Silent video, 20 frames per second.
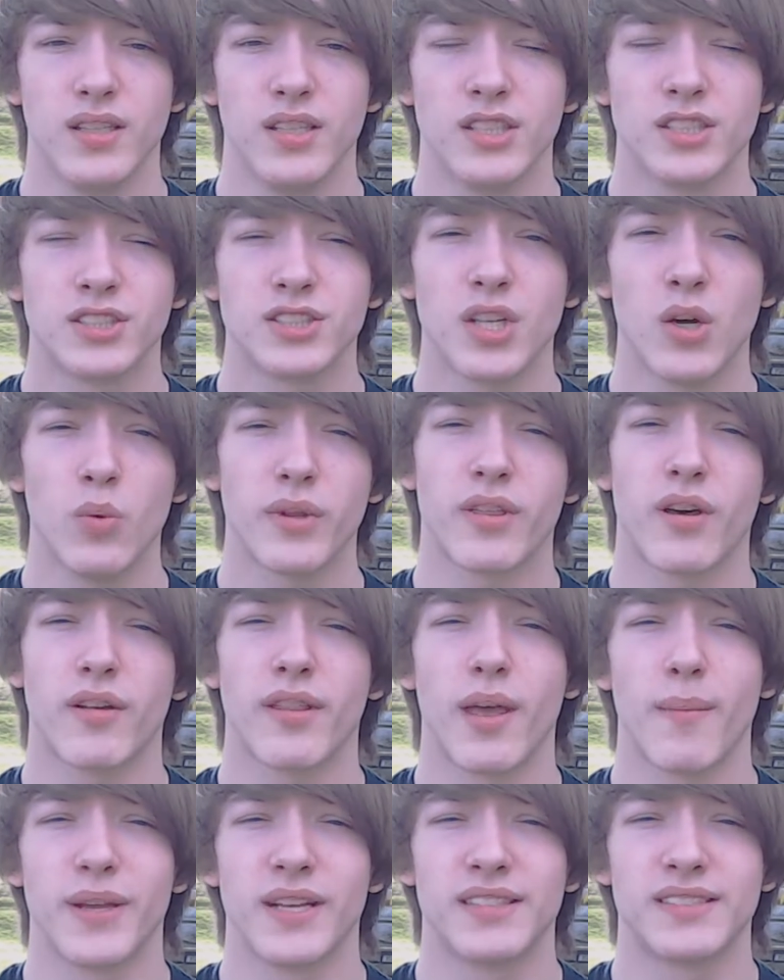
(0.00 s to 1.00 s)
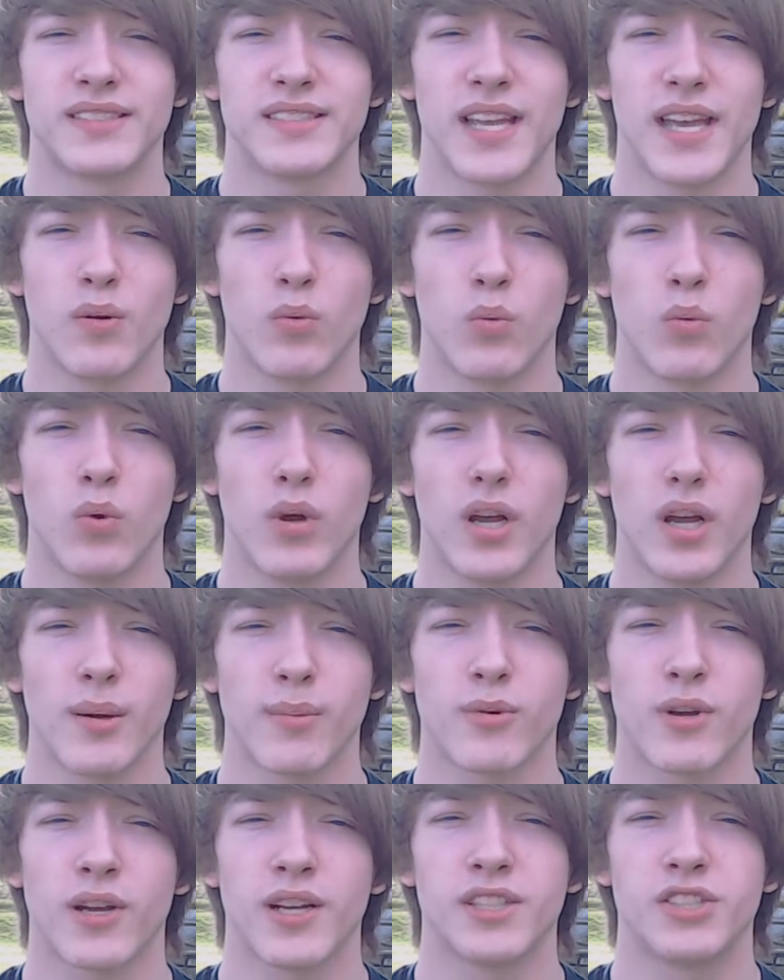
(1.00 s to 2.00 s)
So with all that being said, what
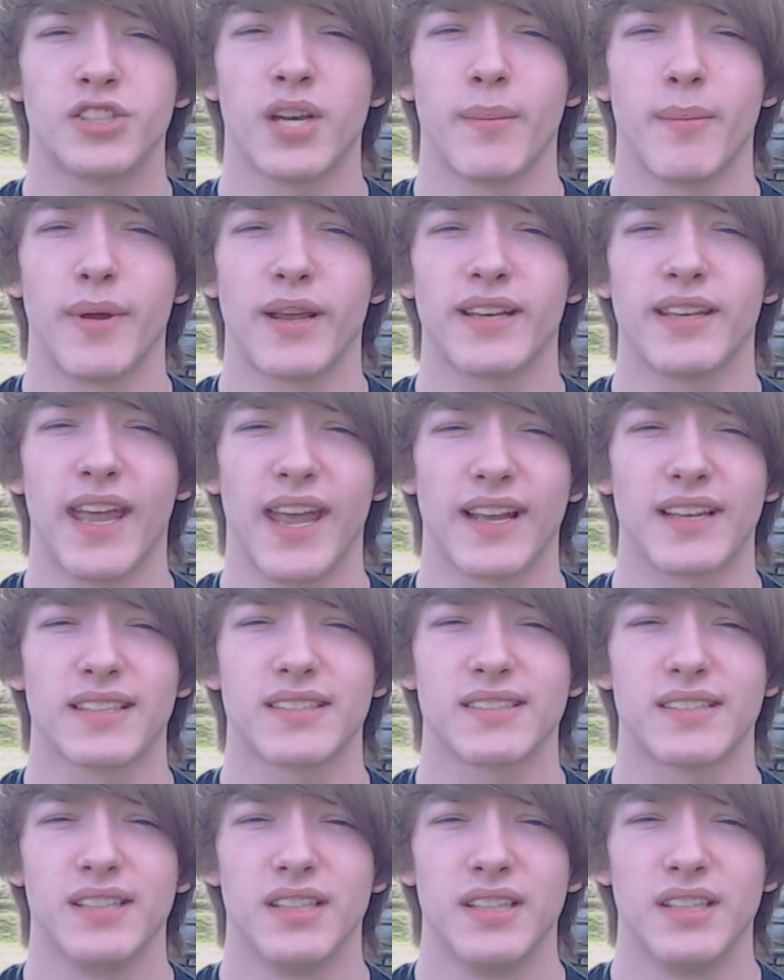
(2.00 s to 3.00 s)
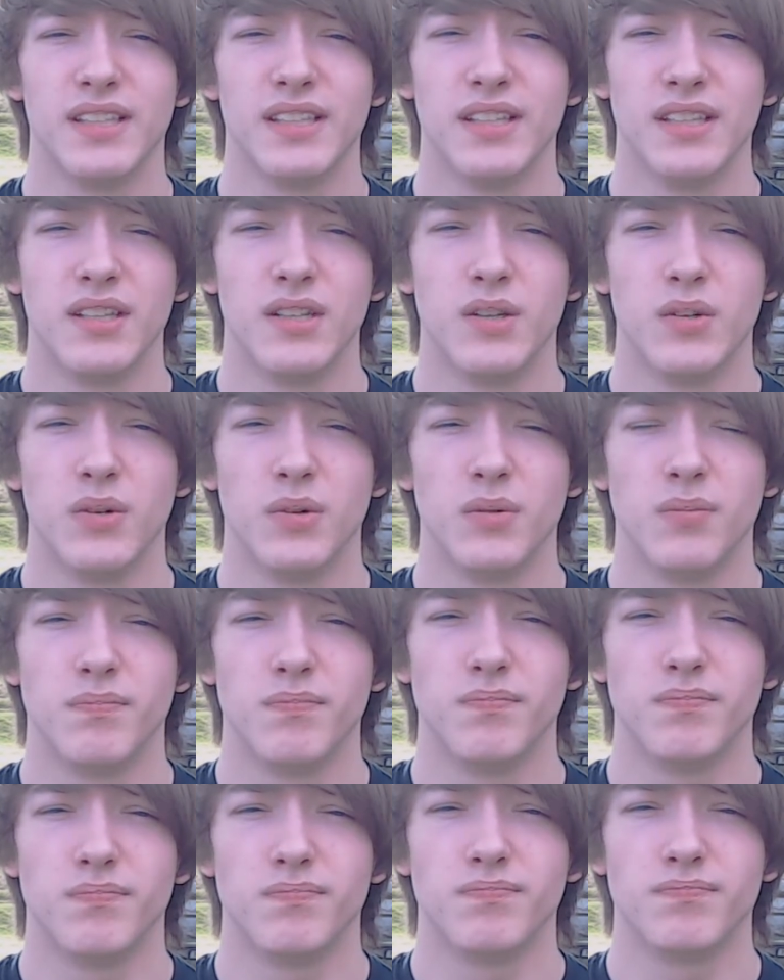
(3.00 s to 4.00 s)
upgrade should I make next?
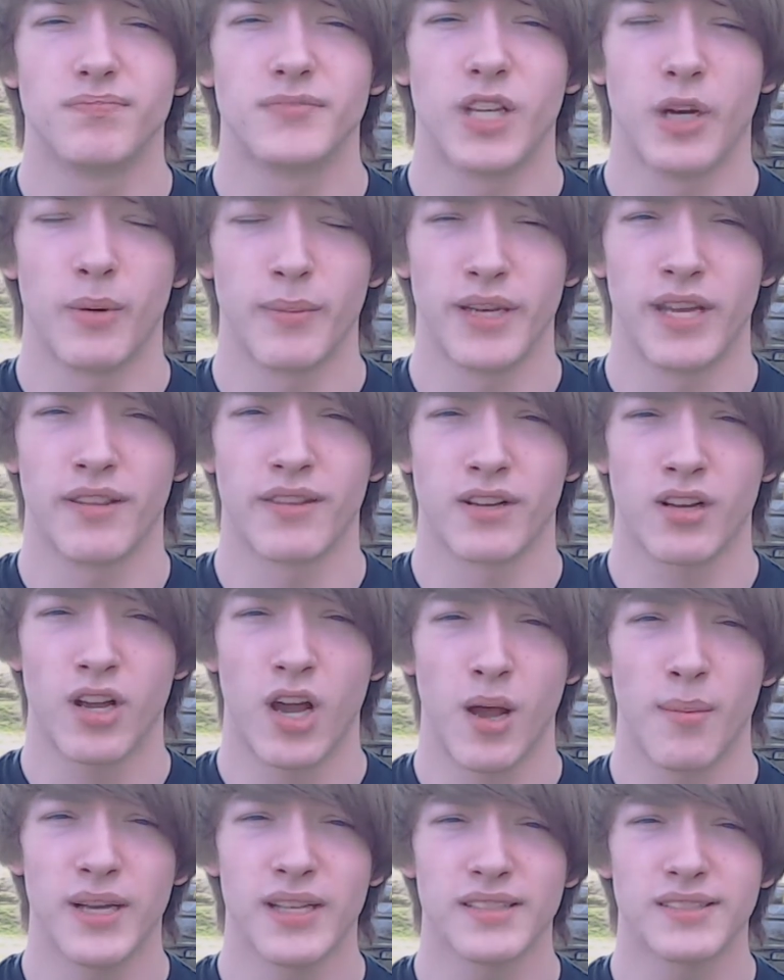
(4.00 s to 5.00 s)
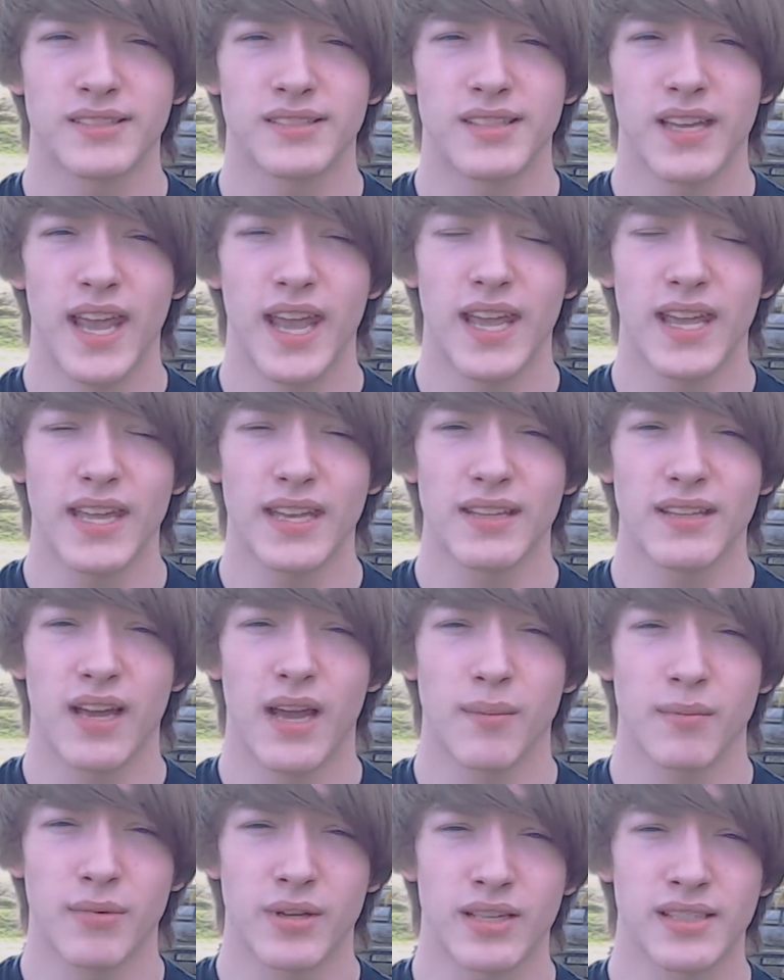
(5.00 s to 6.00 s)
Tell me down in the comments, and
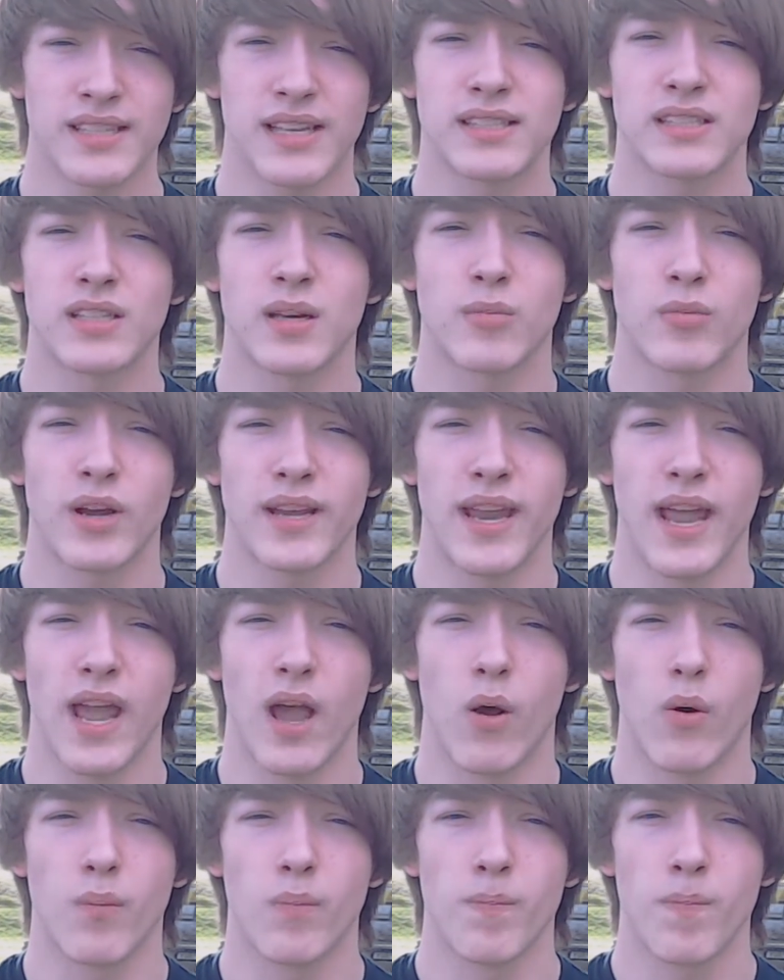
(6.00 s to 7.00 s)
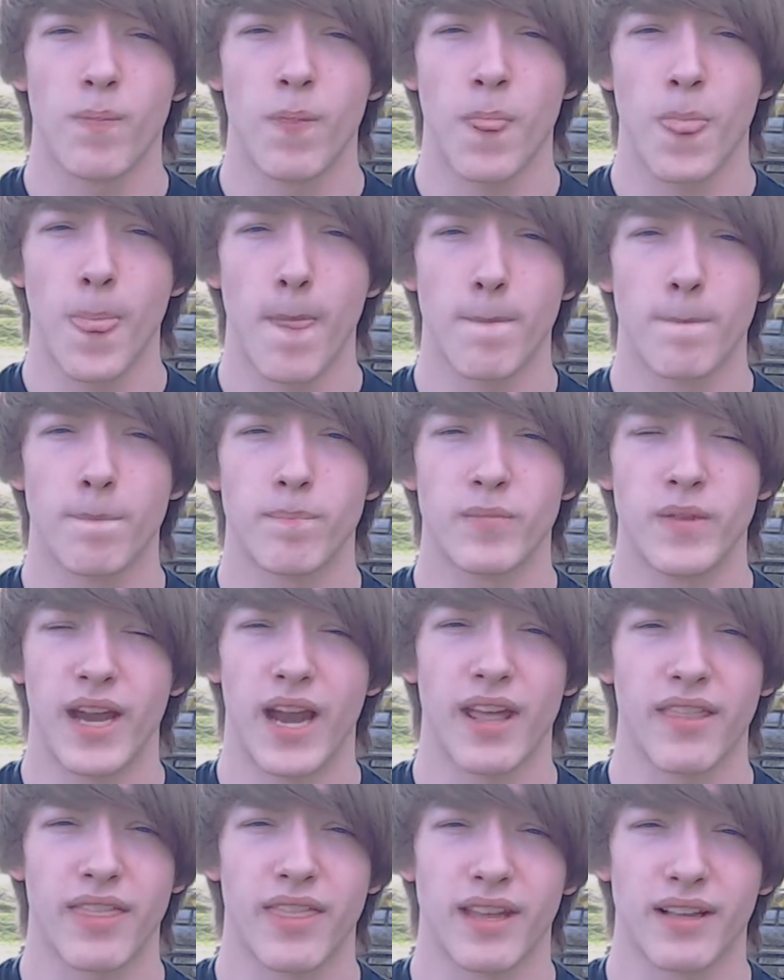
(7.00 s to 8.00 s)
I'm gonna say some right now that
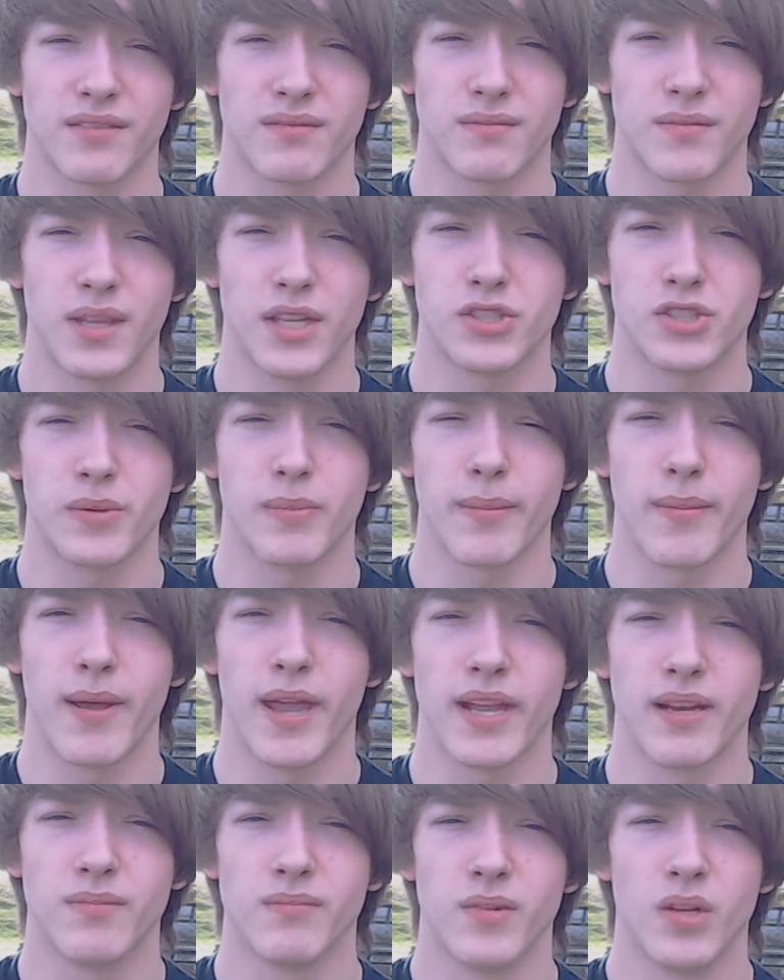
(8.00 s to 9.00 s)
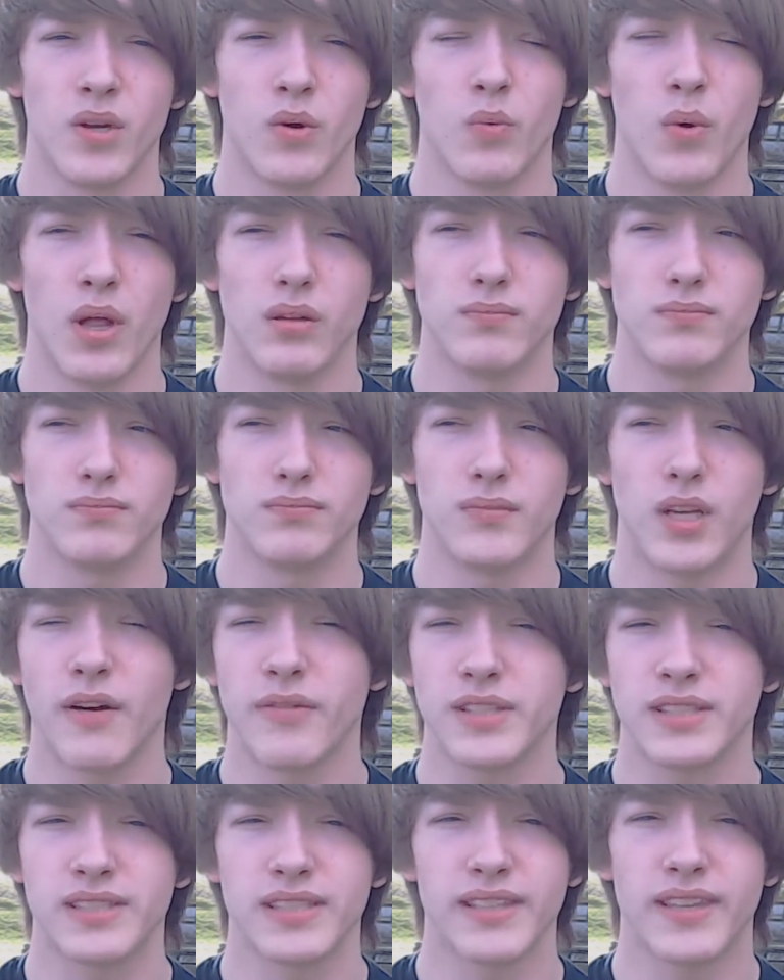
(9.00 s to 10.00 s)
I think that should be made. Well,
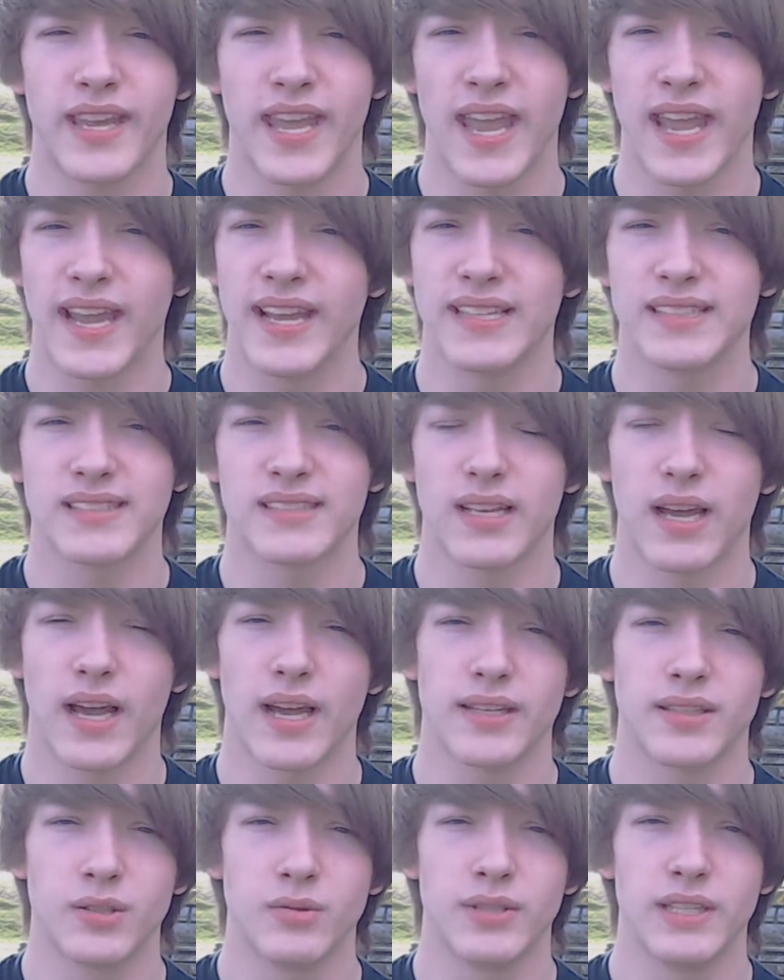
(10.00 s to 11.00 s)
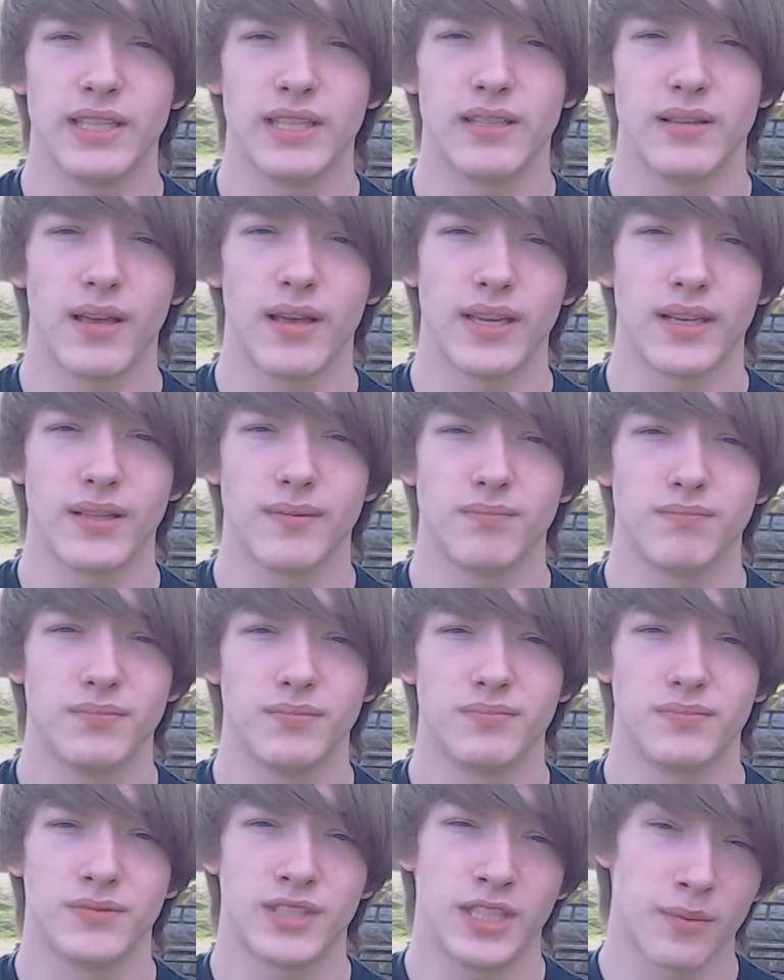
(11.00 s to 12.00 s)
obviously the case, I do need a
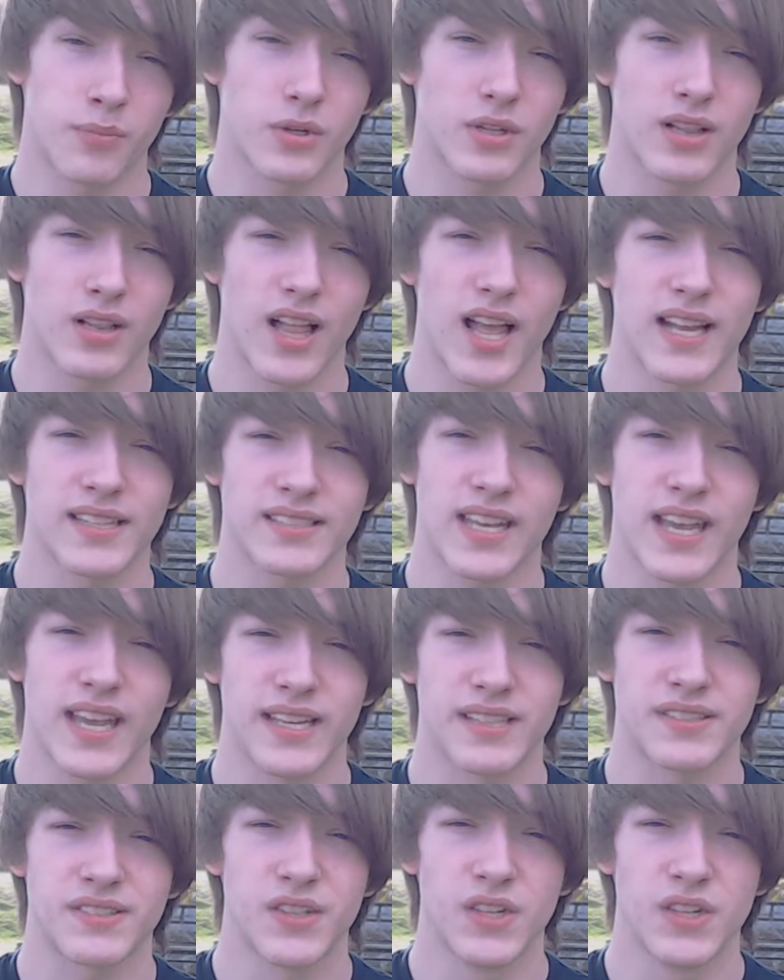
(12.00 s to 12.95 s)
tempered glass case,